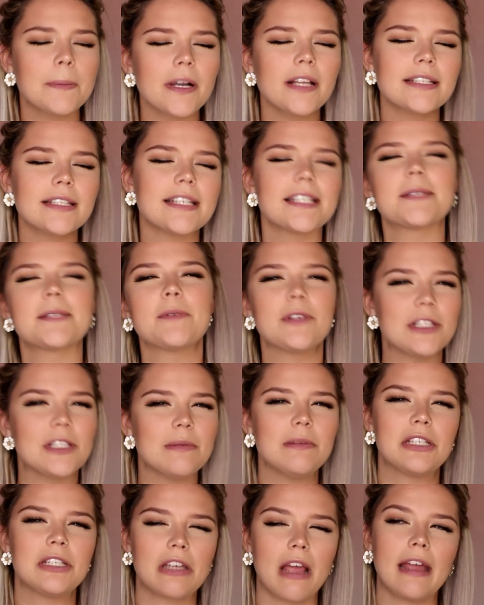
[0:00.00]
gloss is supposed to
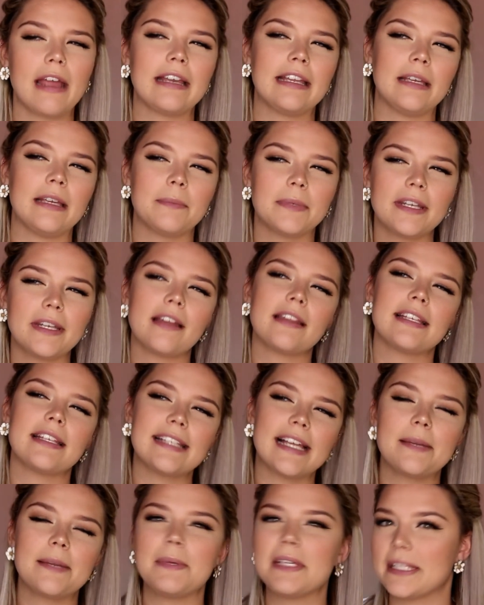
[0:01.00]
be shiny, but now they're
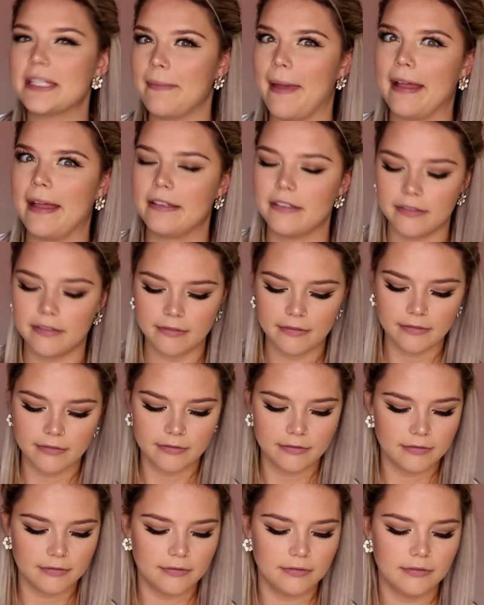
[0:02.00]
telling me it's matte.
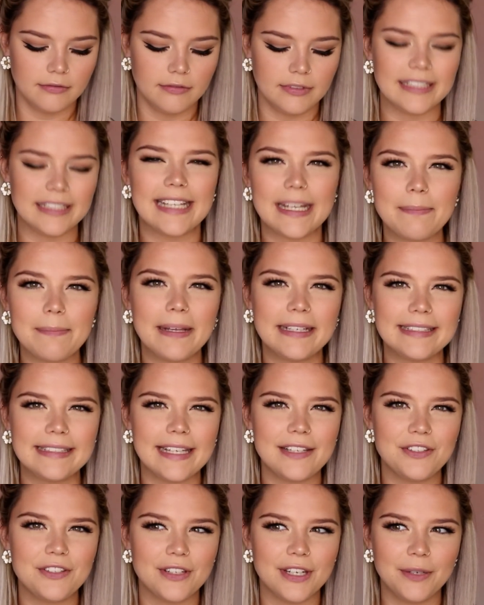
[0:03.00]
Does that make
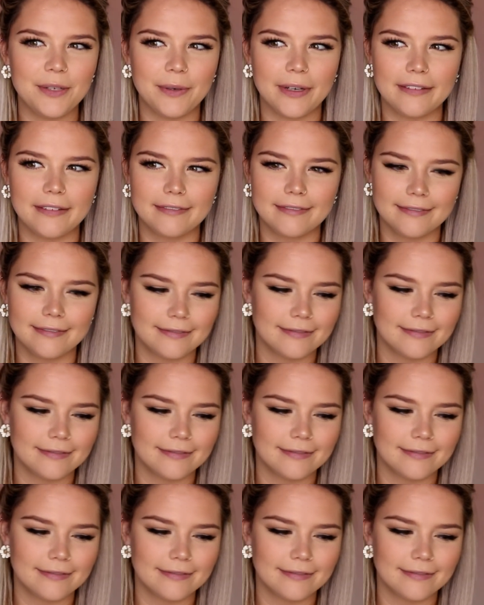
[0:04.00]
sense to anyone?